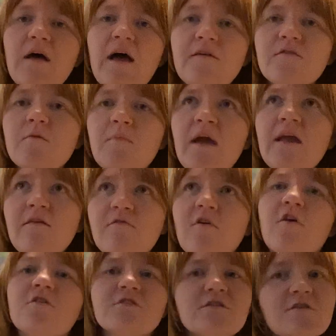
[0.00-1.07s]
have to paint
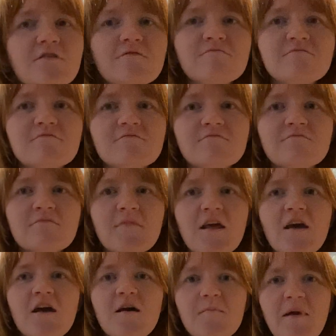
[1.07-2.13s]
first.
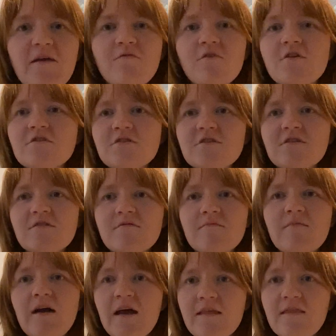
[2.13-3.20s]
Paint first
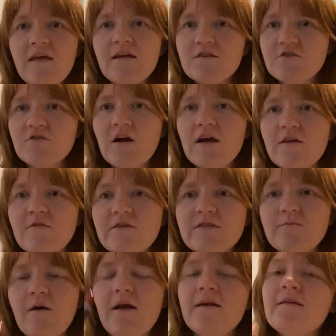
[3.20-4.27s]
and then try to
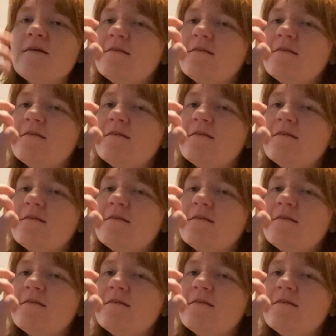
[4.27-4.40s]
explain it.